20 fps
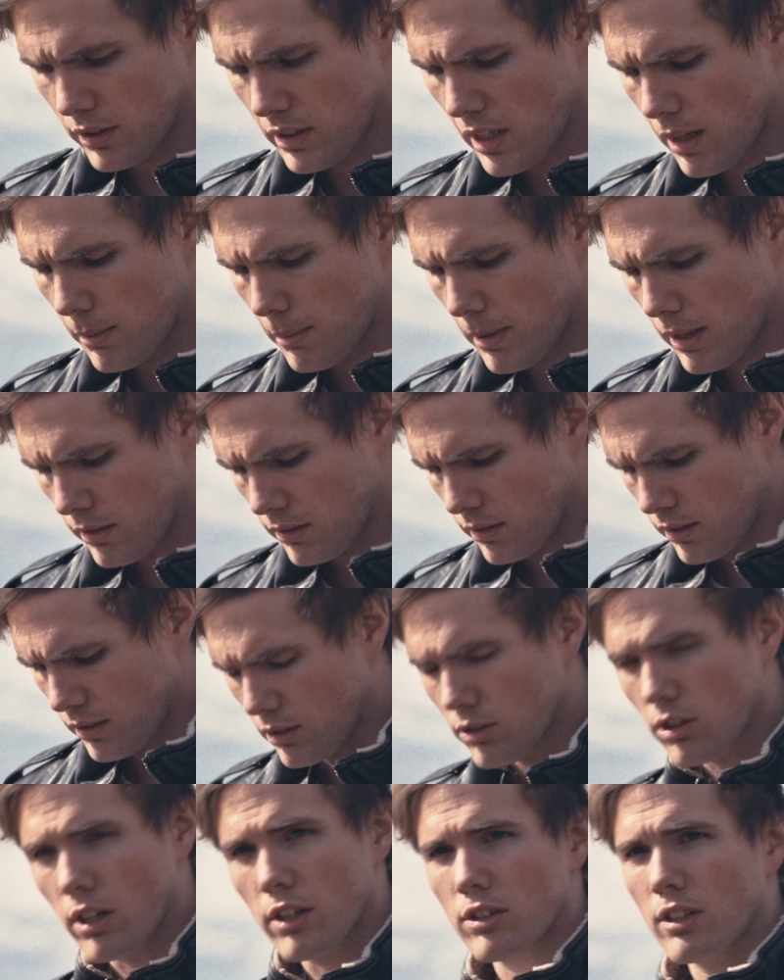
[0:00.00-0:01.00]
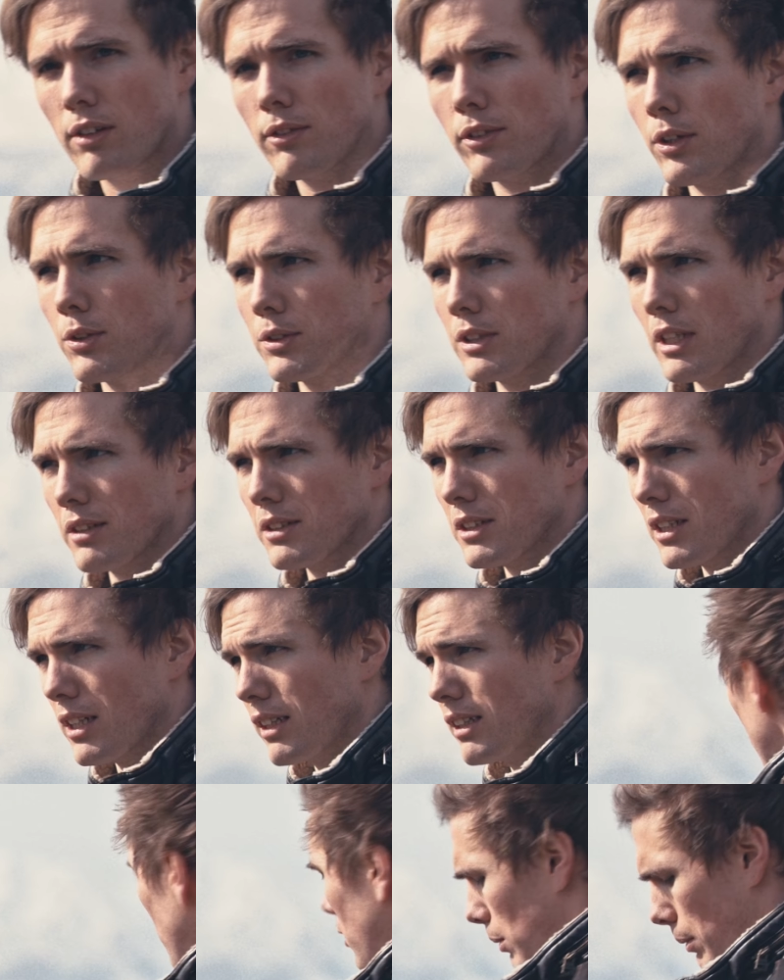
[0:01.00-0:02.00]
Isn't that amazing? Josh never goes outside.
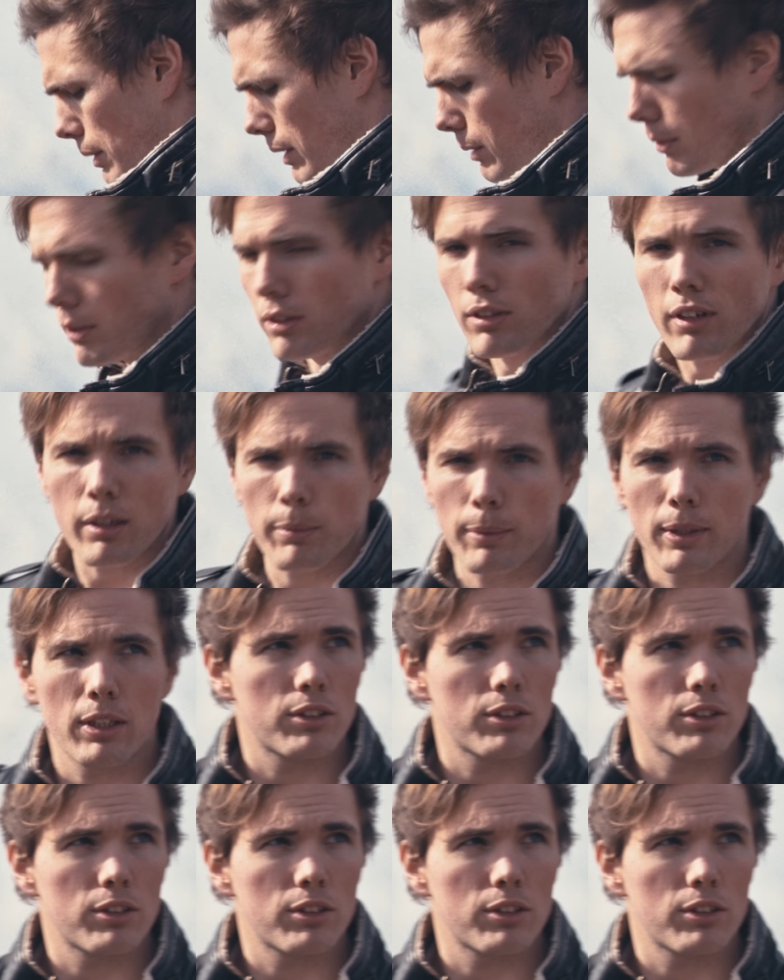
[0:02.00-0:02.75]
It's really weird when you talk about